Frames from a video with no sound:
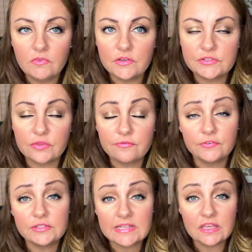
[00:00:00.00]
So the
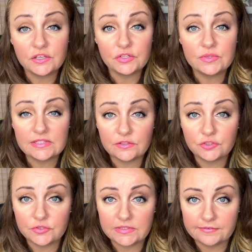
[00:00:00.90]
first thing you do is you
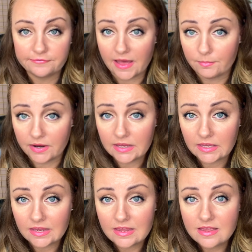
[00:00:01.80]
choose a fabric
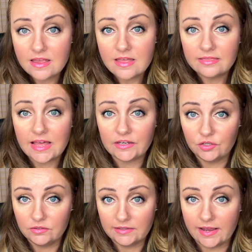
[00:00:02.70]
that
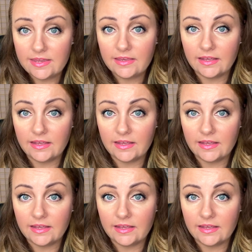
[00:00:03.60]
you like.